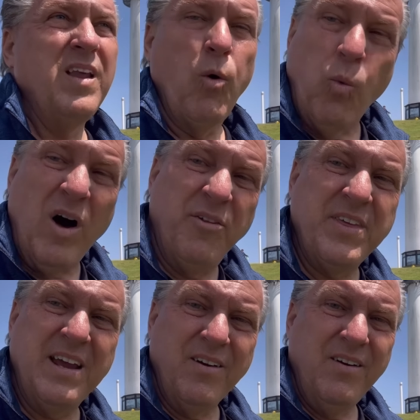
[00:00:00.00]

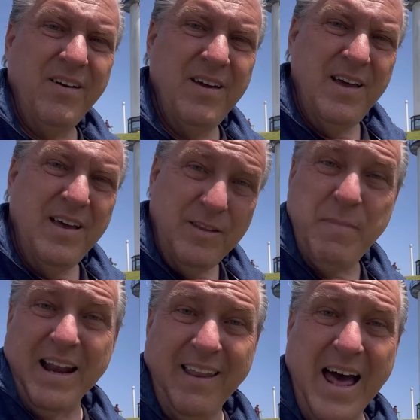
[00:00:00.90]
wealthier,
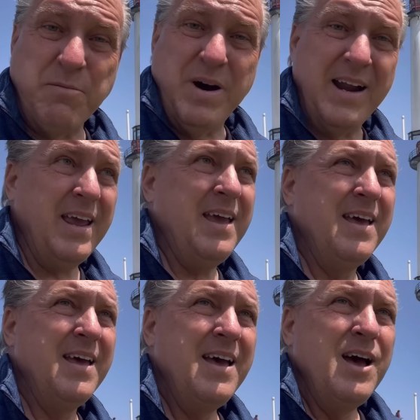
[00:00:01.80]
made a lot of money,
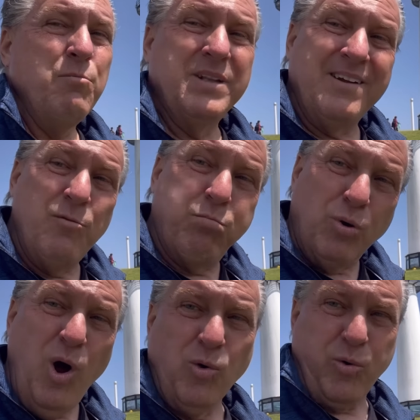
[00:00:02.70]
but they're
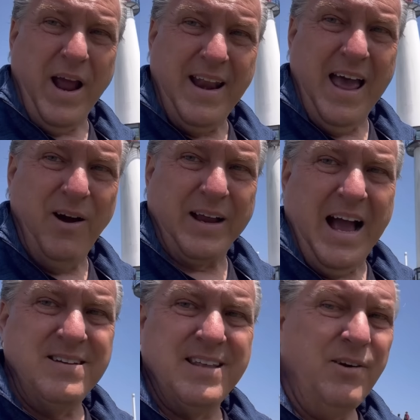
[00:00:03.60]
broke right now,
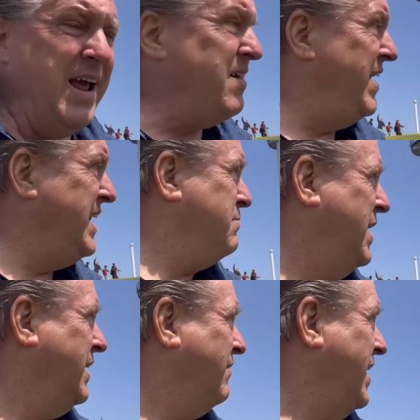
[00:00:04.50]
guys. They don't have any
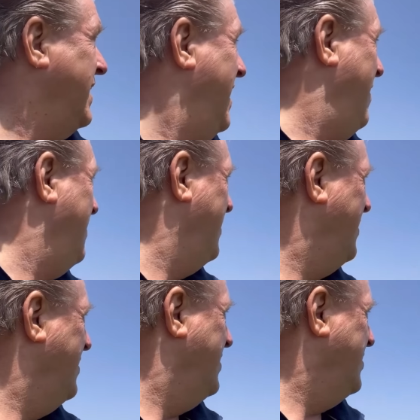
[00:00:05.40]
money right now.
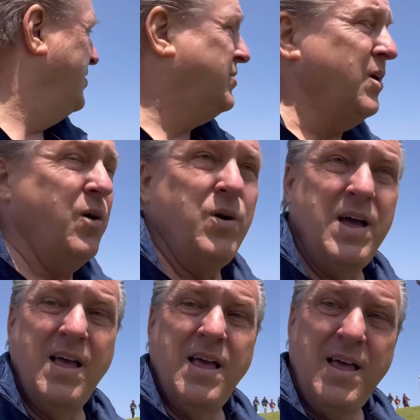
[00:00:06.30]
So
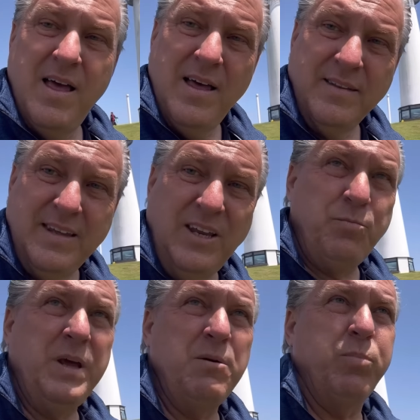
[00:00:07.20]
these
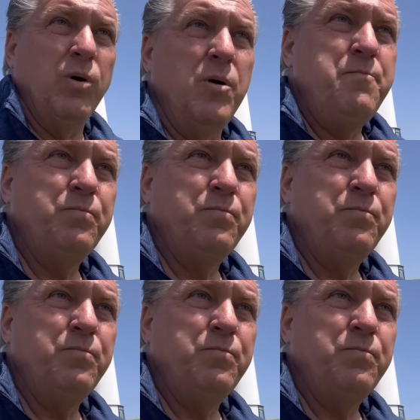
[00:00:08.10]
people,